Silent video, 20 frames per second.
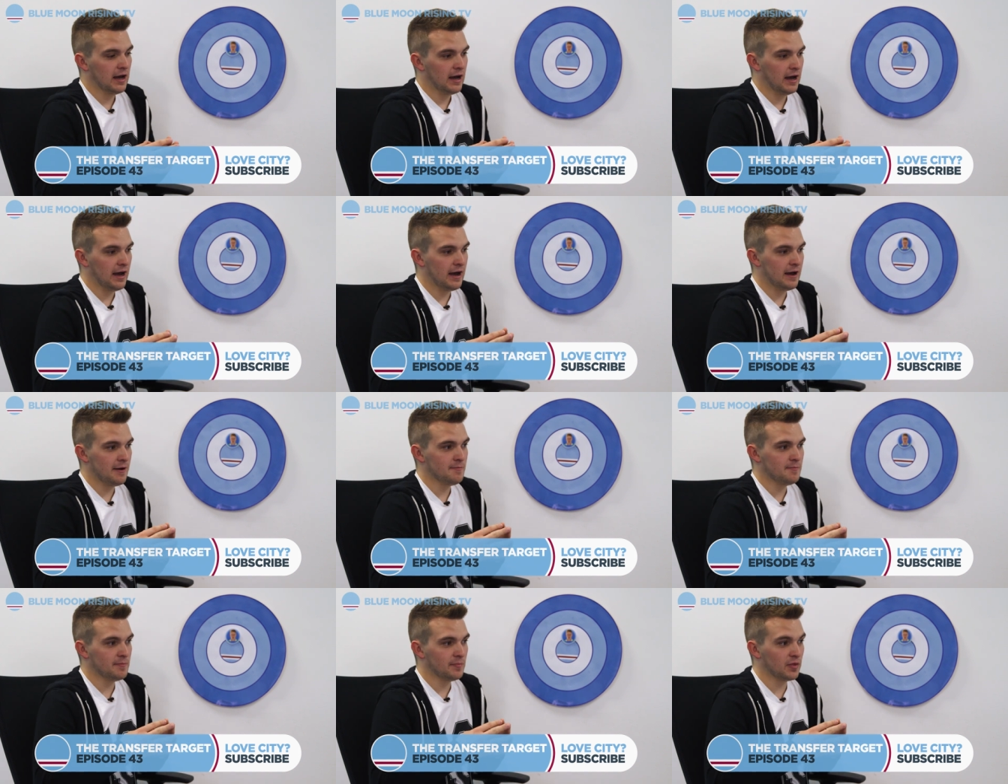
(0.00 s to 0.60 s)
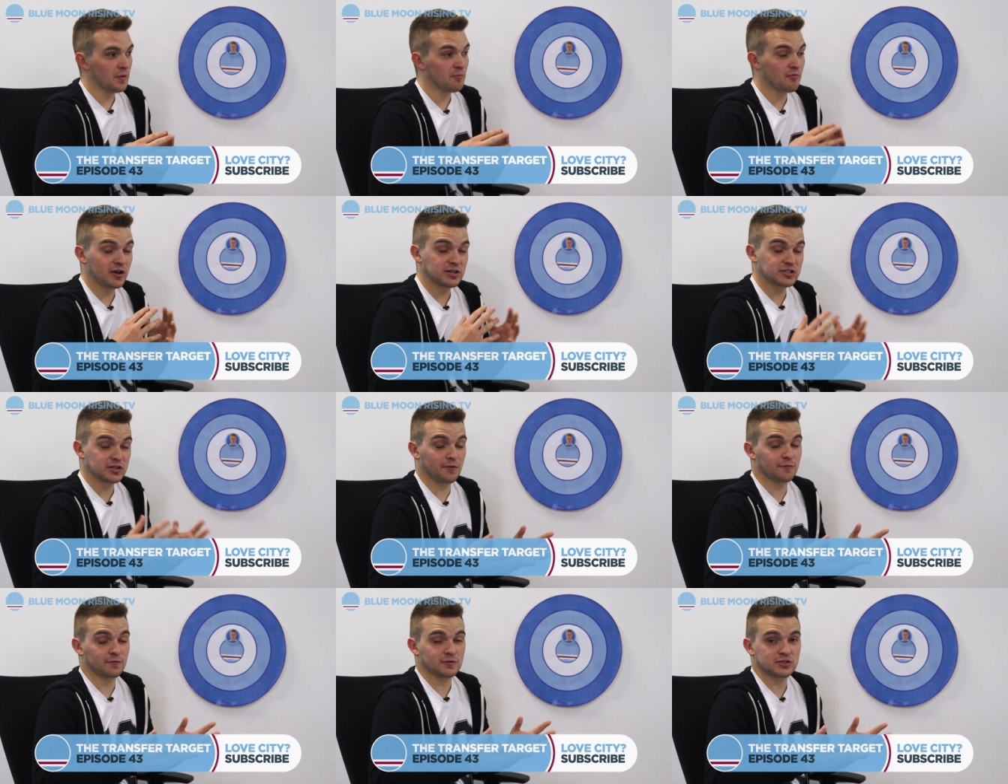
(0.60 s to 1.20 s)
Um, the
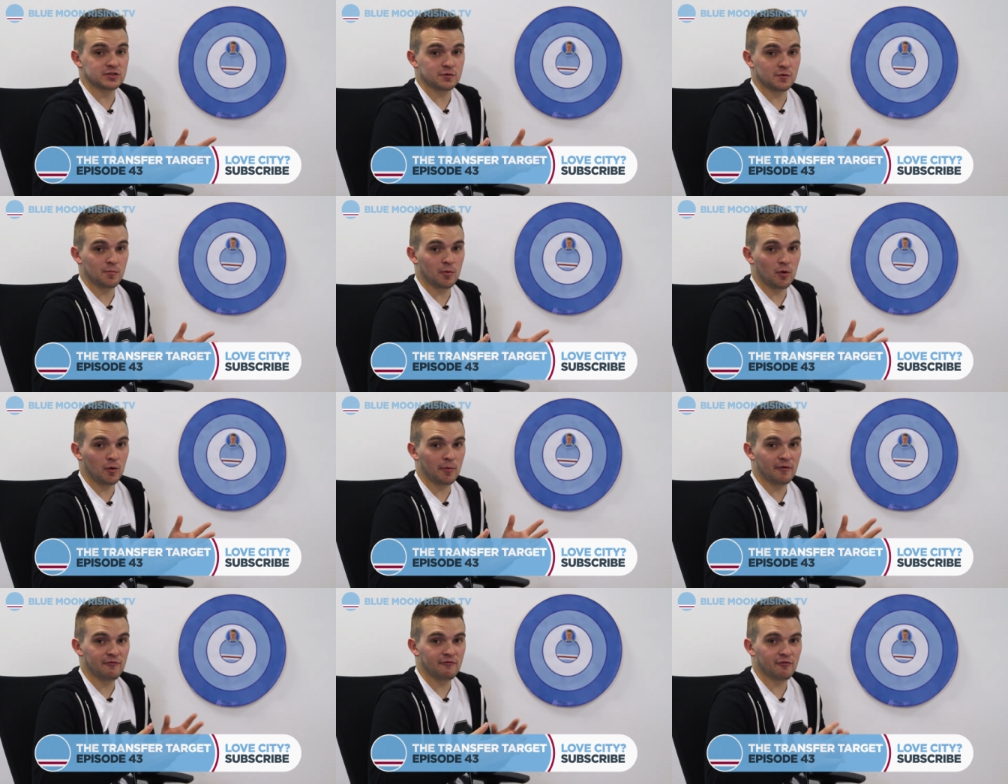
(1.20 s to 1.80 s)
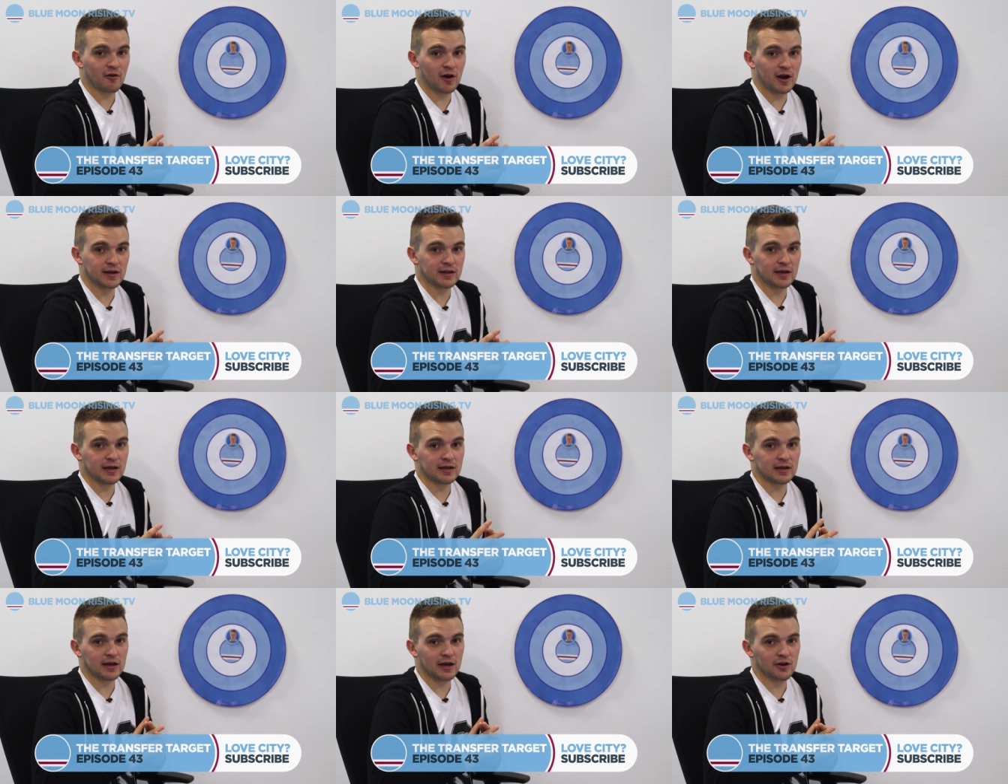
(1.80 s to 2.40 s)
press conference that we put up on
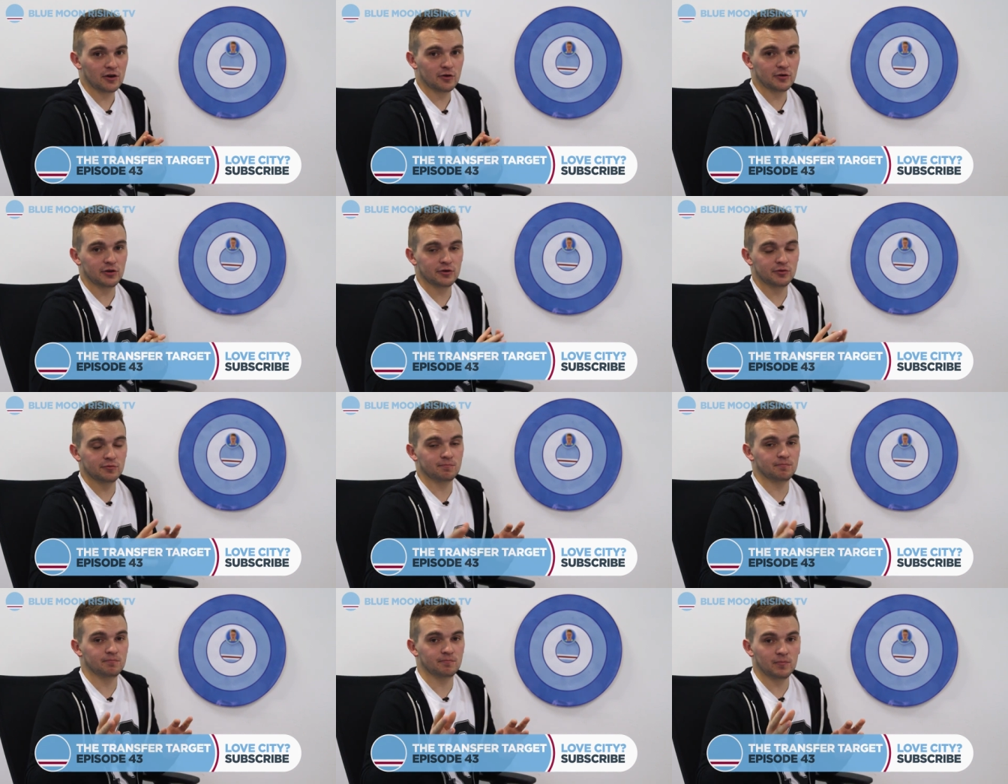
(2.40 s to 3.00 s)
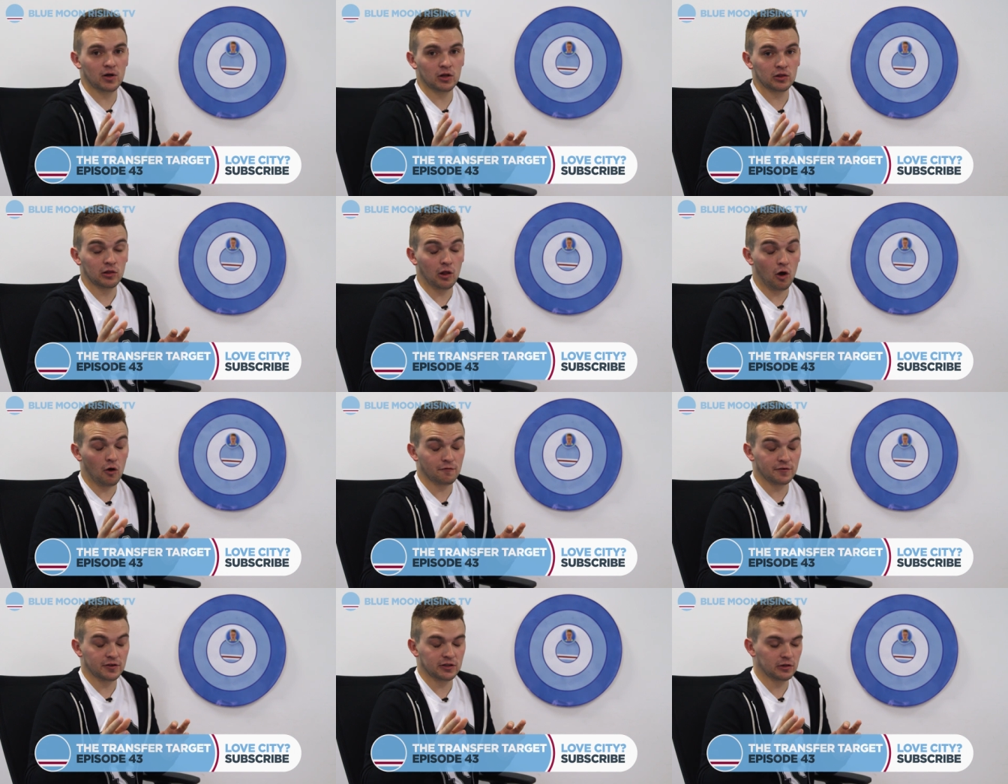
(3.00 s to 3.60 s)
Friday, I know you, a
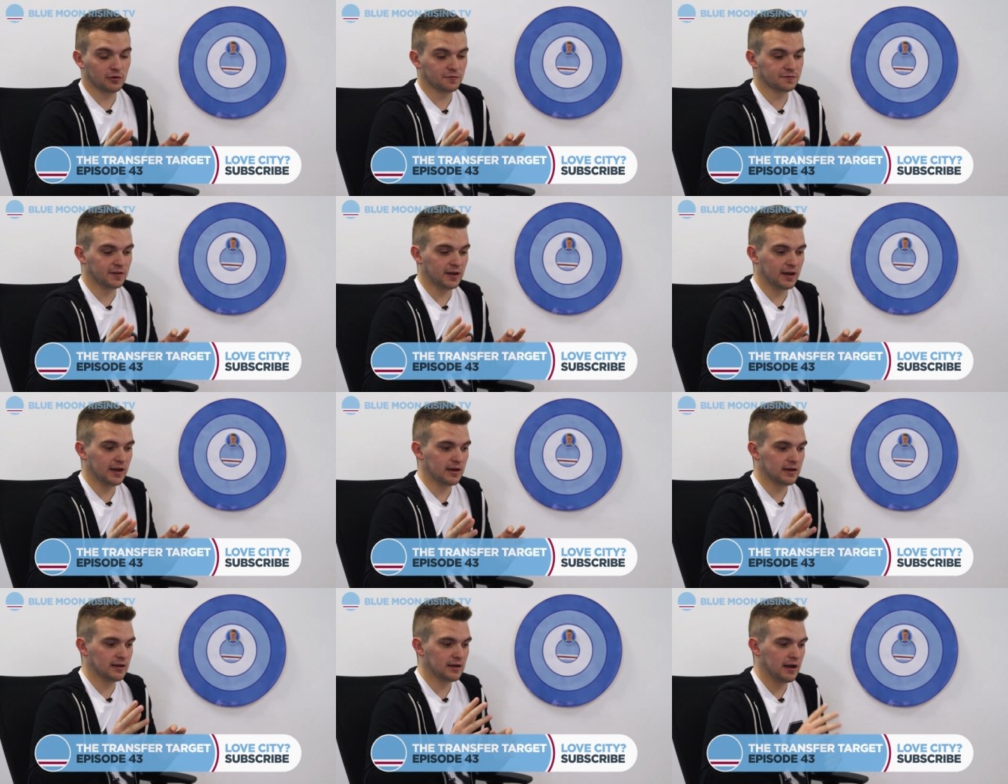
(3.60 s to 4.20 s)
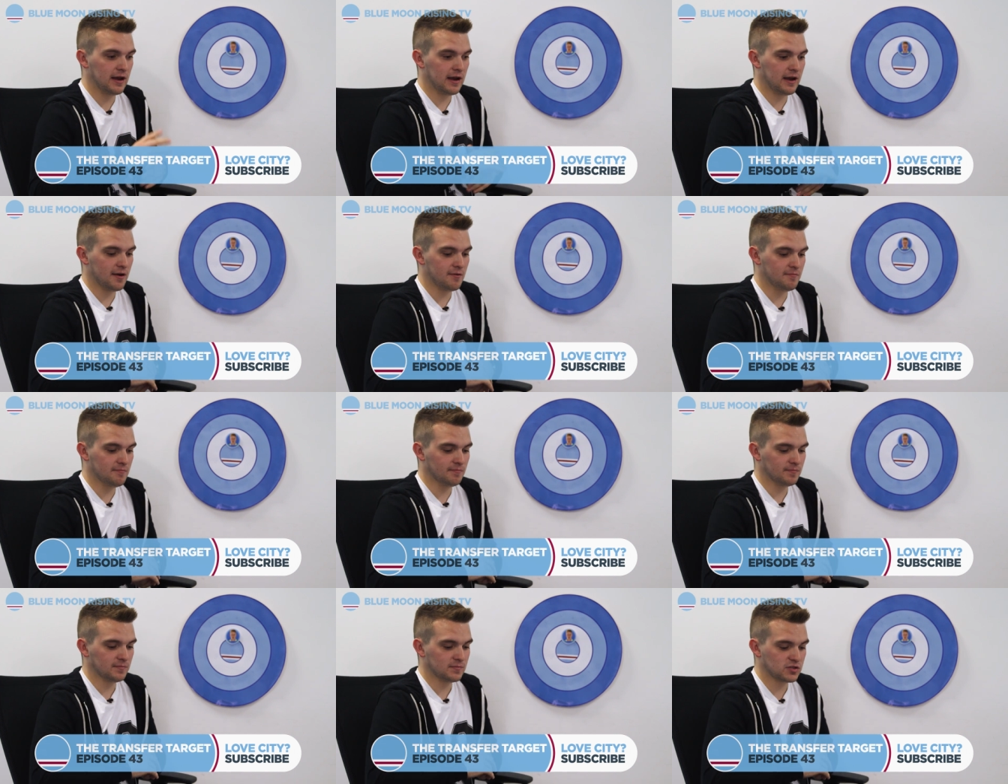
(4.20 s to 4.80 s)
lot of you loved it.
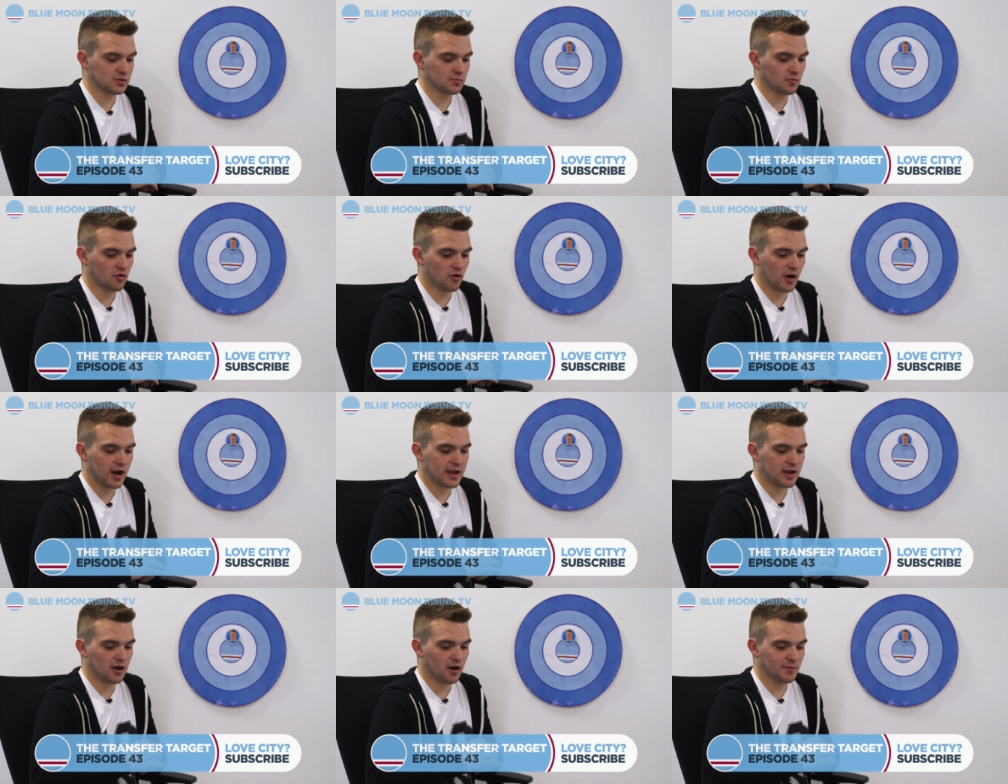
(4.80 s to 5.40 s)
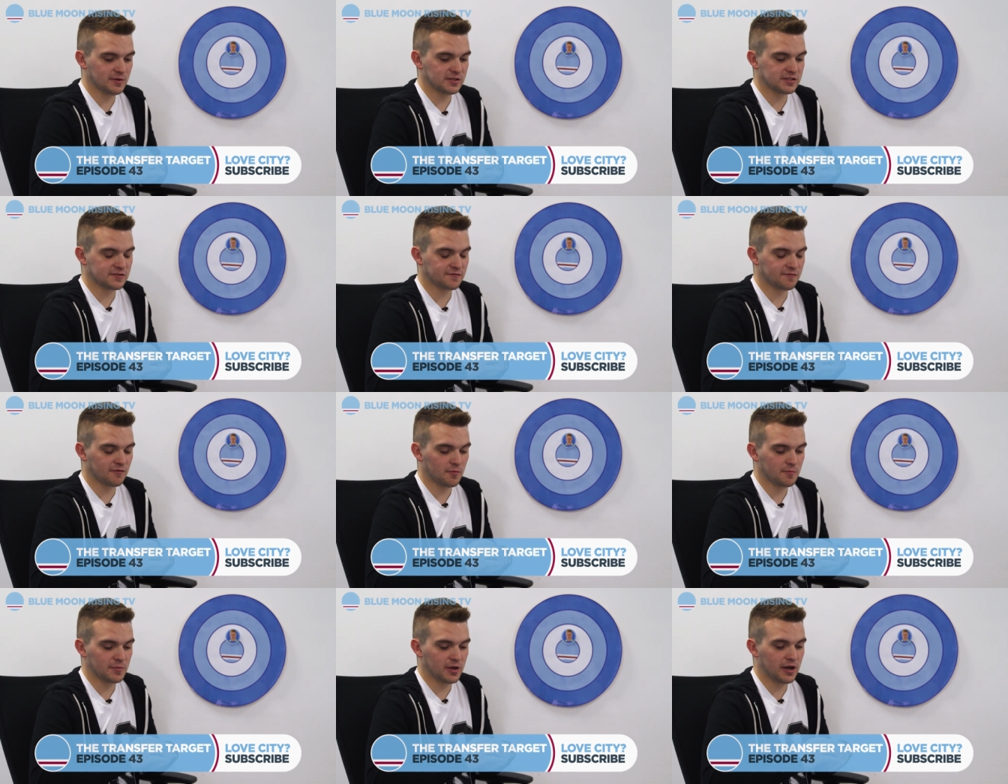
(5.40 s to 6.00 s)
Um, some great comments
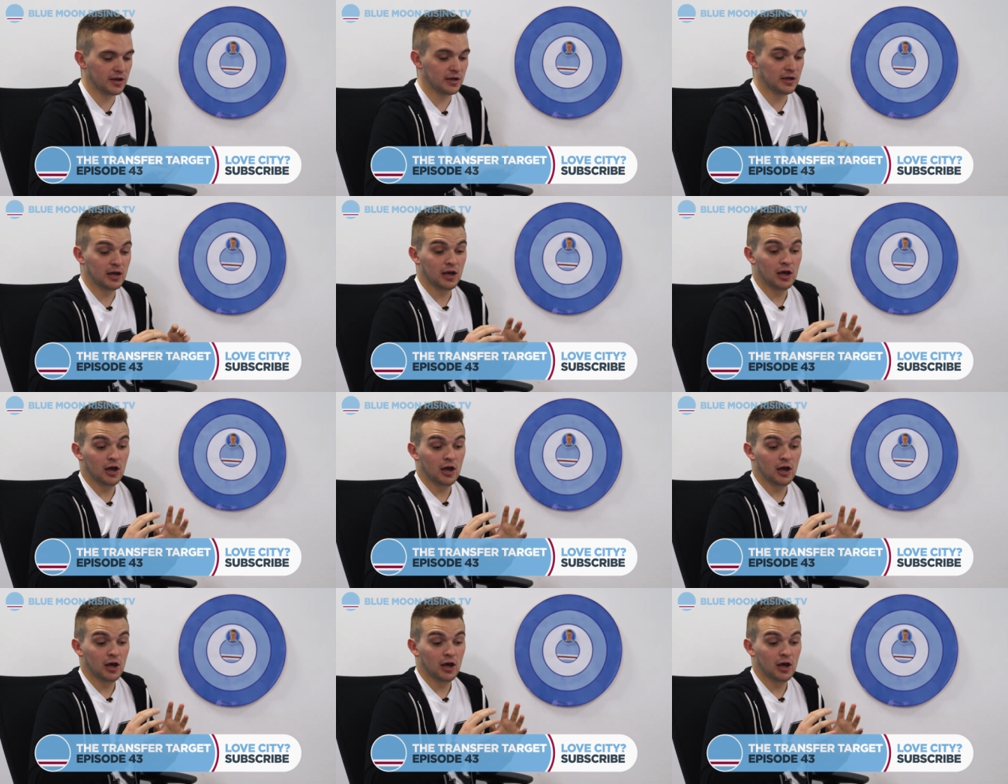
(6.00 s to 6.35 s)
from you,